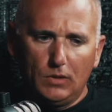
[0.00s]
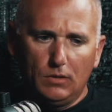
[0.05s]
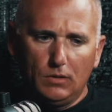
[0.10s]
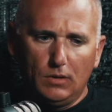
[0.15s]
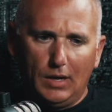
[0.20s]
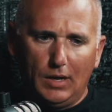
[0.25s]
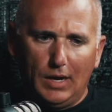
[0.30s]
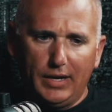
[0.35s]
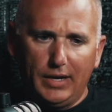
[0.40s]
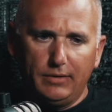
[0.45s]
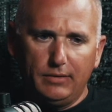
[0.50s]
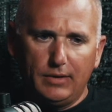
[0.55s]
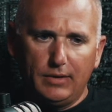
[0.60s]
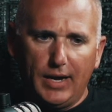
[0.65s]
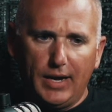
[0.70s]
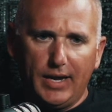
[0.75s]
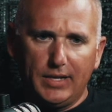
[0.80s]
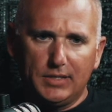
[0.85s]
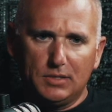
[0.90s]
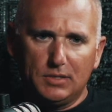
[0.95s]

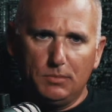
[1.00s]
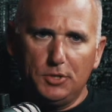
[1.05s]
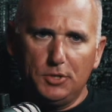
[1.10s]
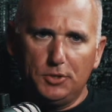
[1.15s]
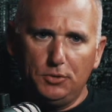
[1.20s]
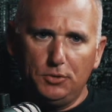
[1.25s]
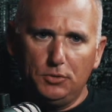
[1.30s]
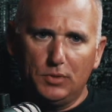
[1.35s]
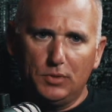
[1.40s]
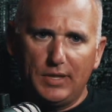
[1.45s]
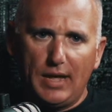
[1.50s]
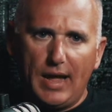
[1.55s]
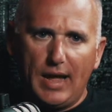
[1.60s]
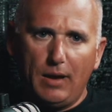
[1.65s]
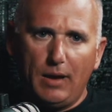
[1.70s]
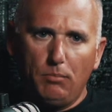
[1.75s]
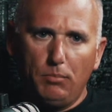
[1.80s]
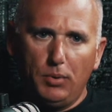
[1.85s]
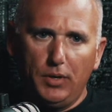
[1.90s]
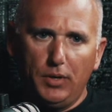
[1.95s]
had some issues with
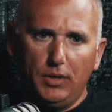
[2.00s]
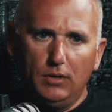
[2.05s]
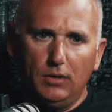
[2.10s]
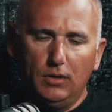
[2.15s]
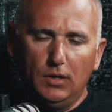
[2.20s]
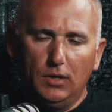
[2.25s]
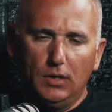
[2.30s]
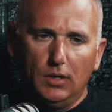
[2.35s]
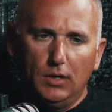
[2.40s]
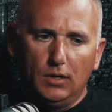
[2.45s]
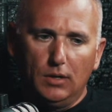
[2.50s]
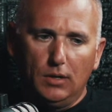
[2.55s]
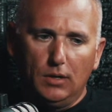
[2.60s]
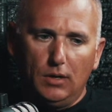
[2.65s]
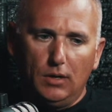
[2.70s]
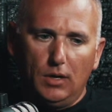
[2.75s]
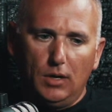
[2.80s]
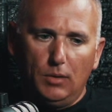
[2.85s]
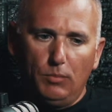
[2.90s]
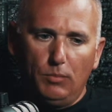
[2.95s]
that, but
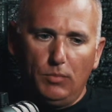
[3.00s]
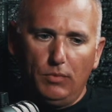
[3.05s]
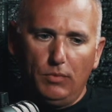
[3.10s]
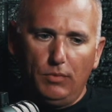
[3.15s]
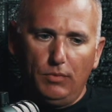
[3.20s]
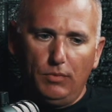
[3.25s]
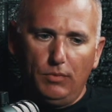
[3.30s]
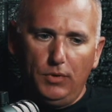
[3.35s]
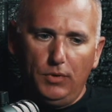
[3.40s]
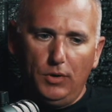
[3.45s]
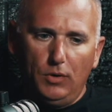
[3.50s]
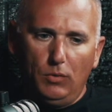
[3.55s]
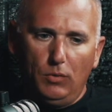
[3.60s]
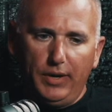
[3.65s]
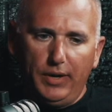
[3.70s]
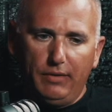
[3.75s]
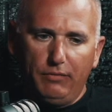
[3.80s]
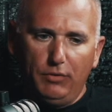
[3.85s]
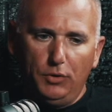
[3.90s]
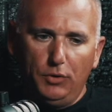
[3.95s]
you know, we
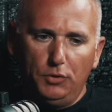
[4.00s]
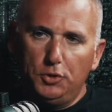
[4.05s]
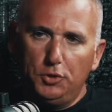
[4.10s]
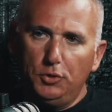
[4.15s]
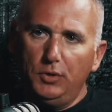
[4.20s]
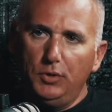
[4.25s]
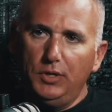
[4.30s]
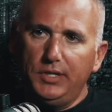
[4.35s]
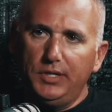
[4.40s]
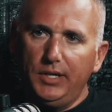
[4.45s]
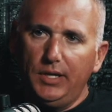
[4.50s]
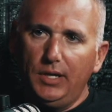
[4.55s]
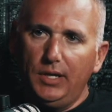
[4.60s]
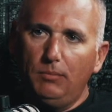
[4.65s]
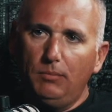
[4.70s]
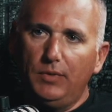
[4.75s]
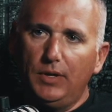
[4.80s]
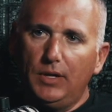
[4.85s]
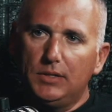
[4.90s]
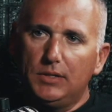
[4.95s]
have a new shooting
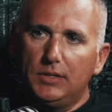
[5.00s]
team that's...